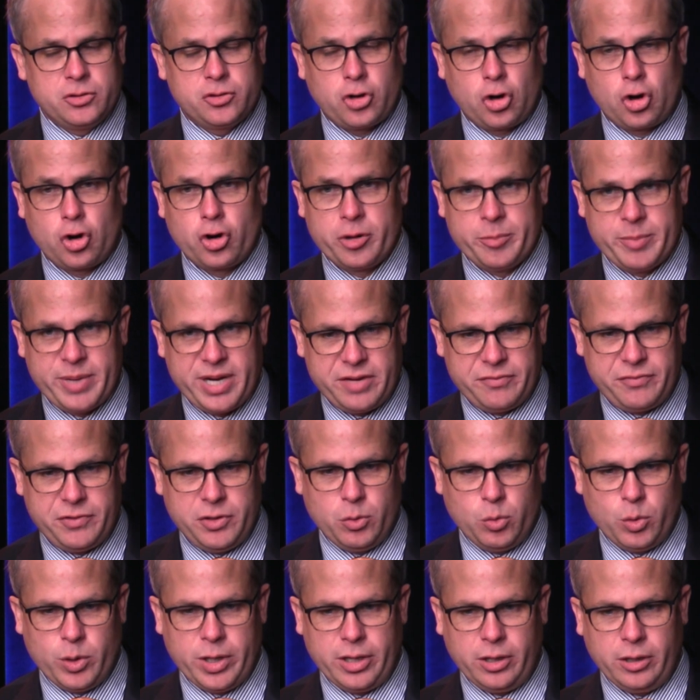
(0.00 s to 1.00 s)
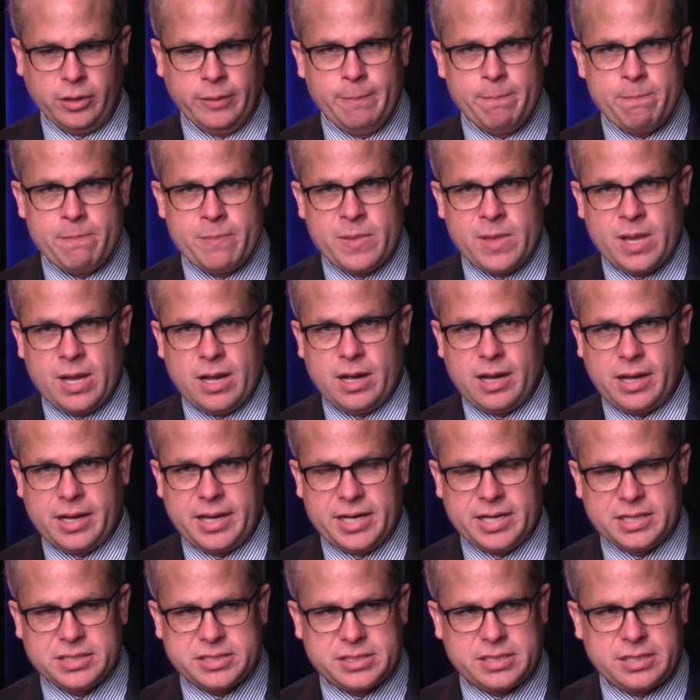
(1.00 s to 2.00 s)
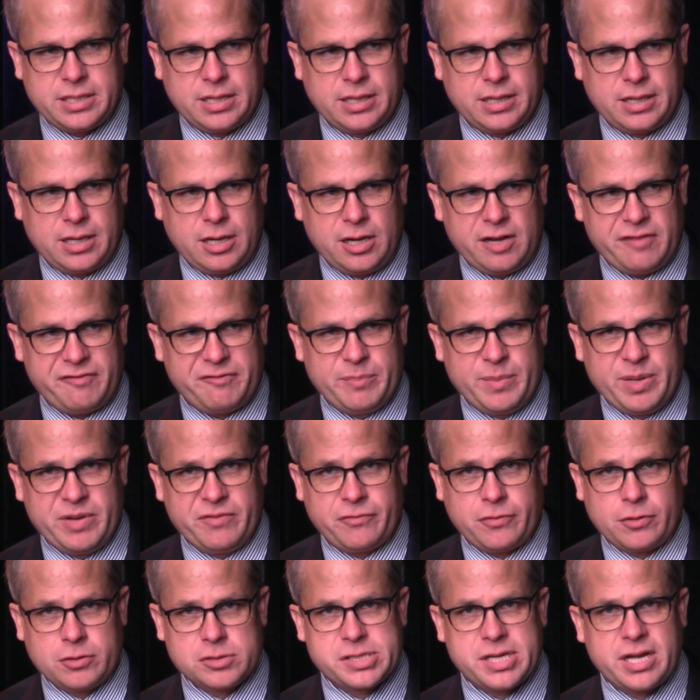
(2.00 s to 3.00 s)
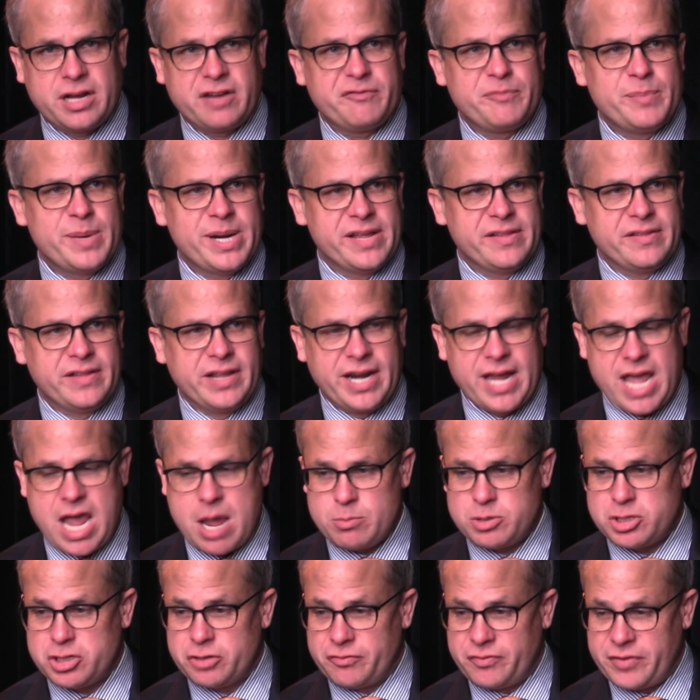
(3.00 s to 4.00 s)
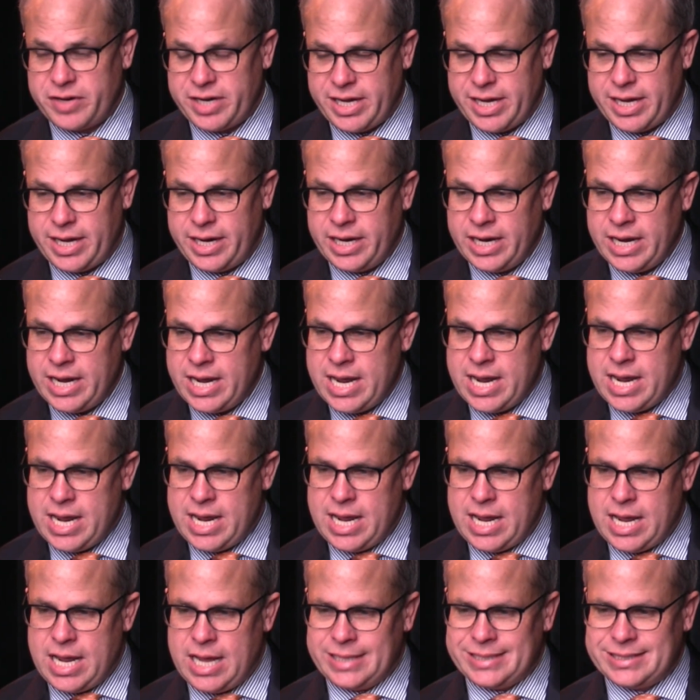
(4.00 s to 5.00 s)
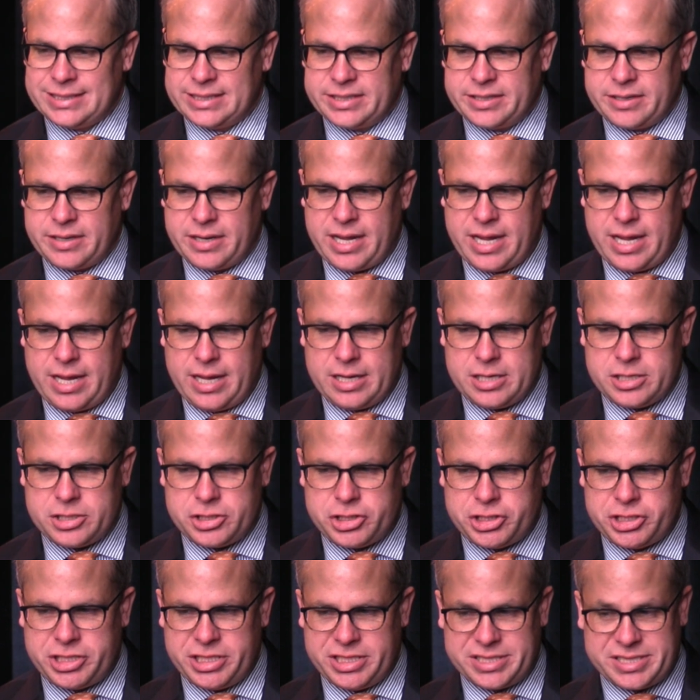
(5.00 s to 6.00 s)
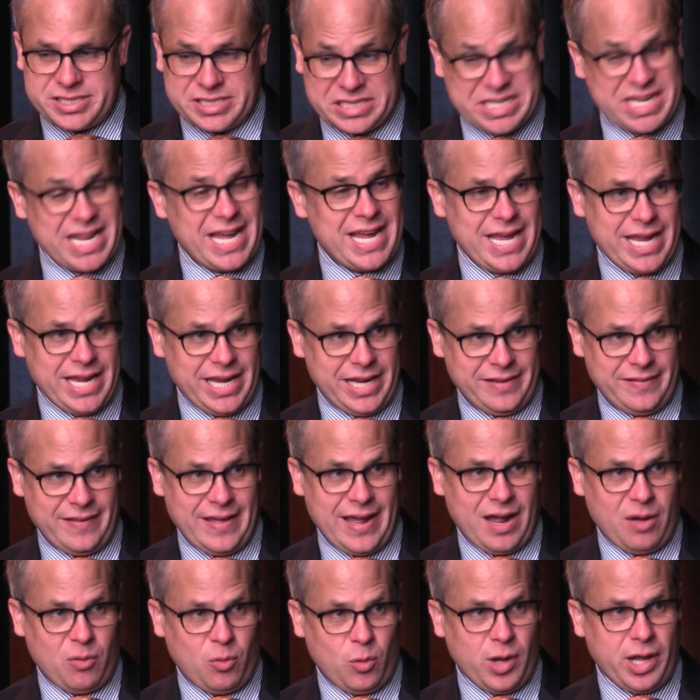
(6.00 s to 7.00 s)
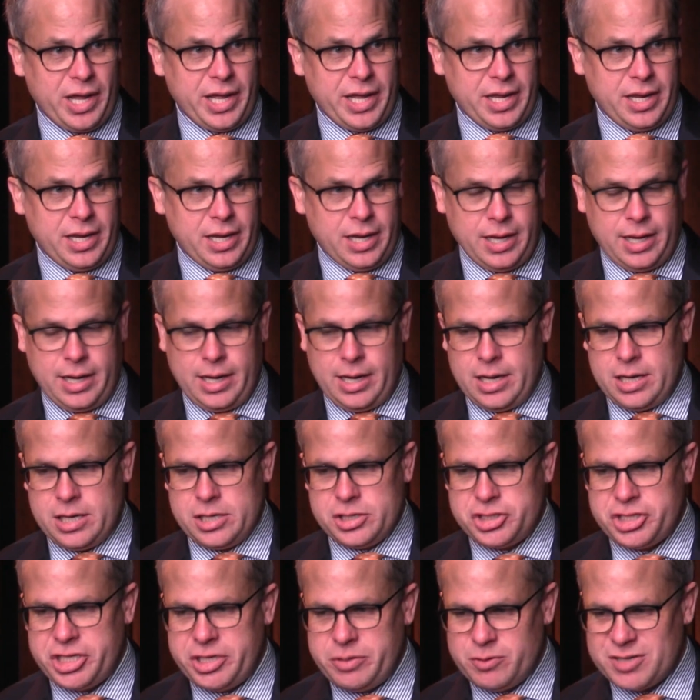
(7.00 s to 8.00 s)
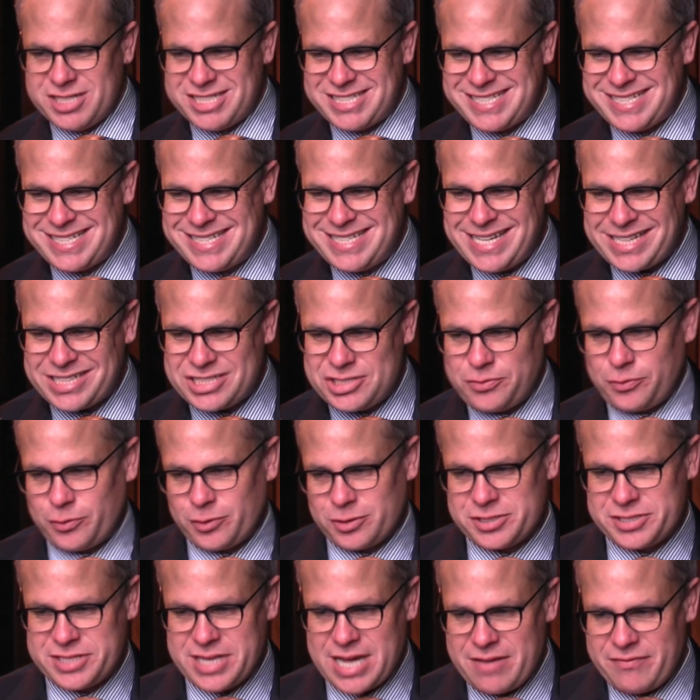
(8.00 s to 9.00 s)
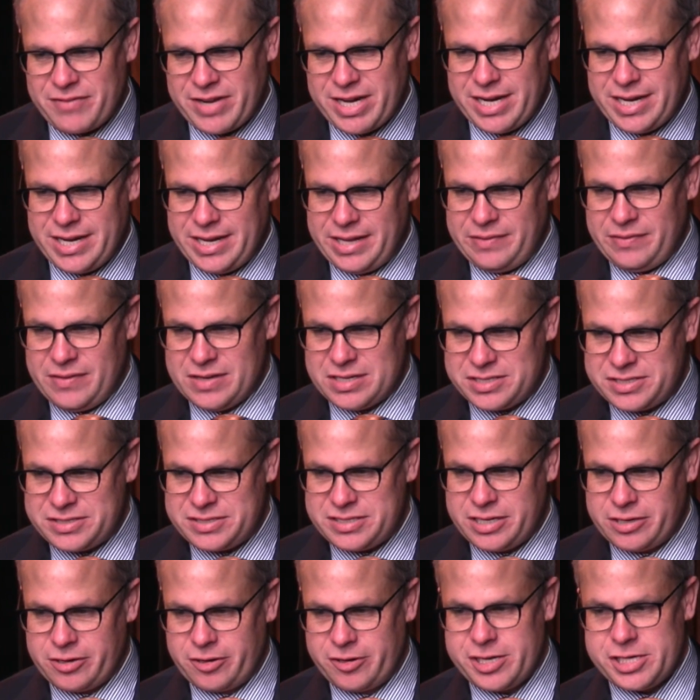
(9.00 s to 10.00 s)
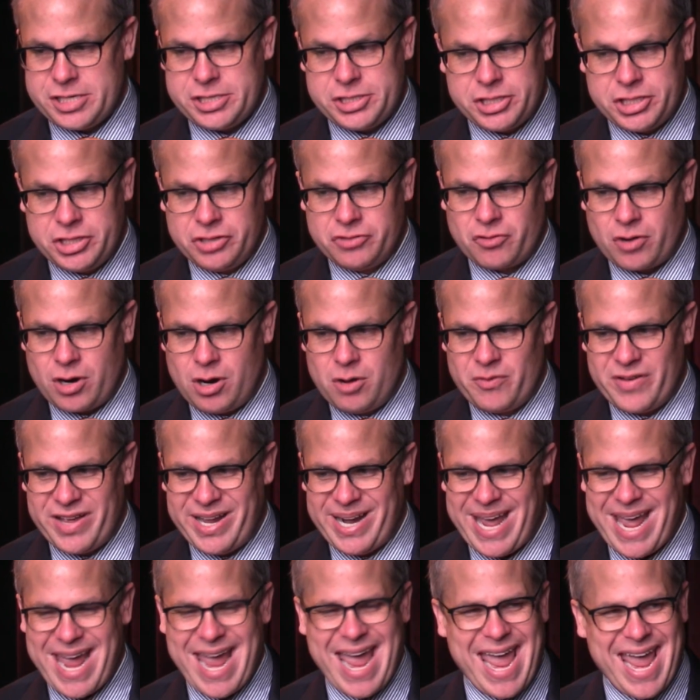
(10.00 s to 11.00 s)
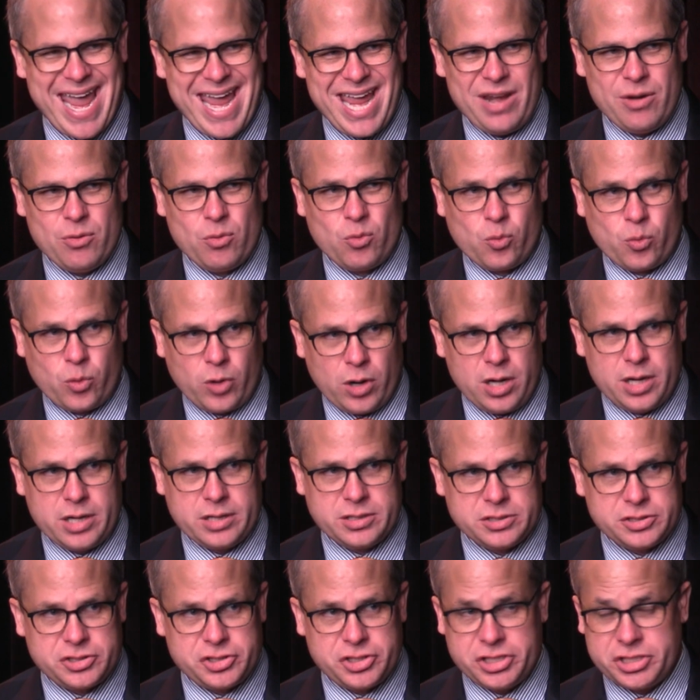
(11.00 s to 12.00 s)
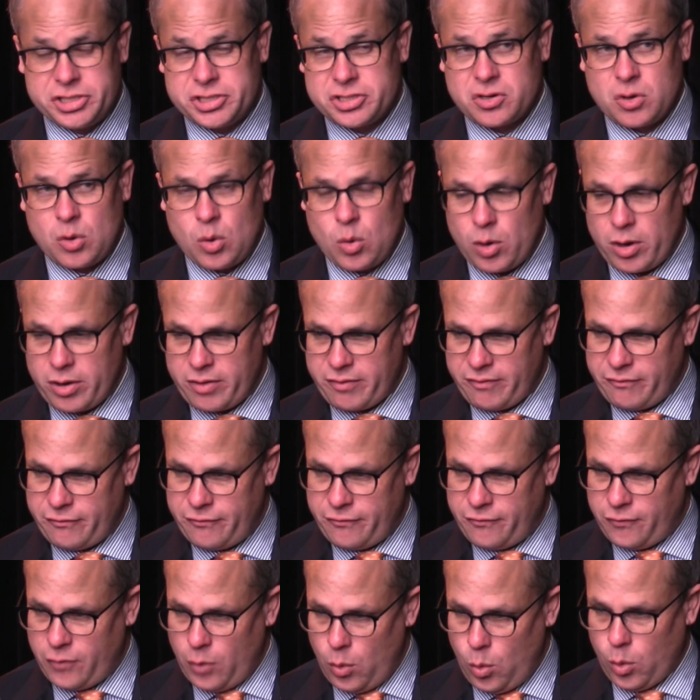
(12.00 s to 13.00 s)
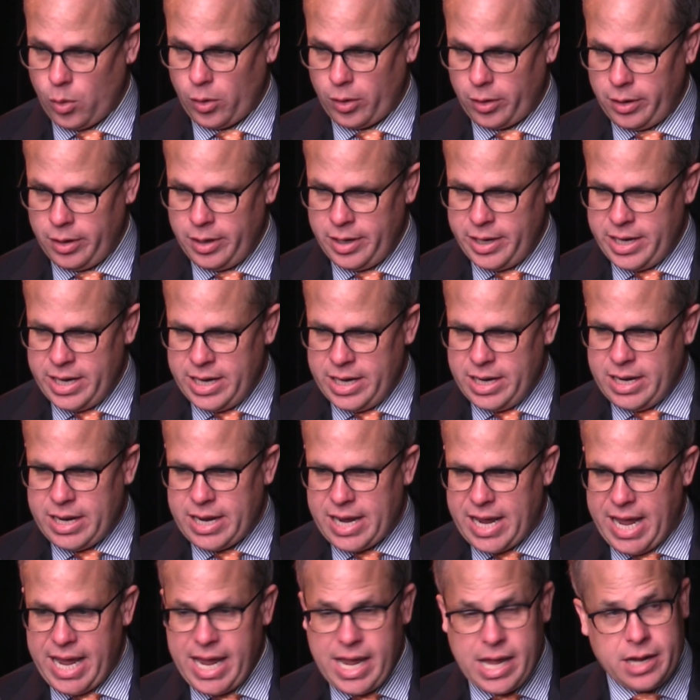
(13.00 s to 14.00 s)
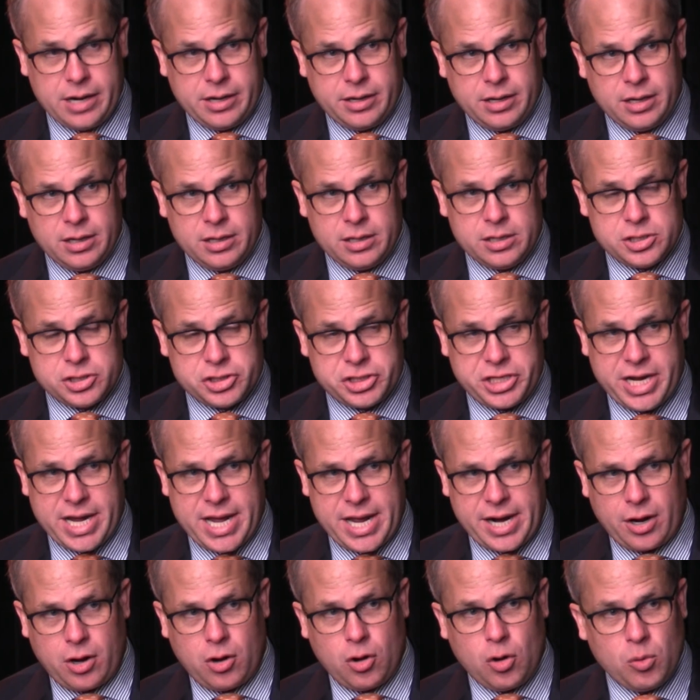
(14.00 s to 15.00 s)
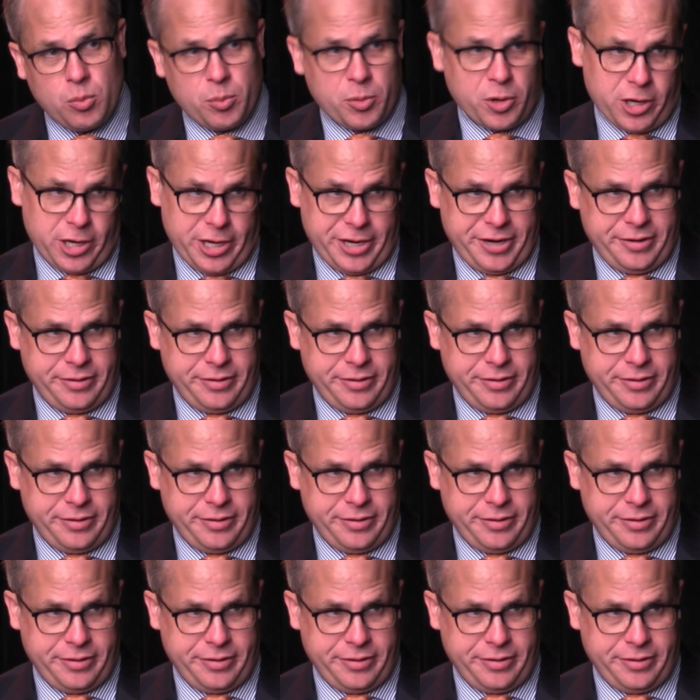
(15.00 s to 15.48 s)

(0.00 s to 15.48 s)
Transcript: Tournament, if you will, against Huffman, first Huffman and then Hampshire Finette. She stayed that way. She was 6 for 7 in the series. She drove in 8 runs. She scored 4, and she had a home run.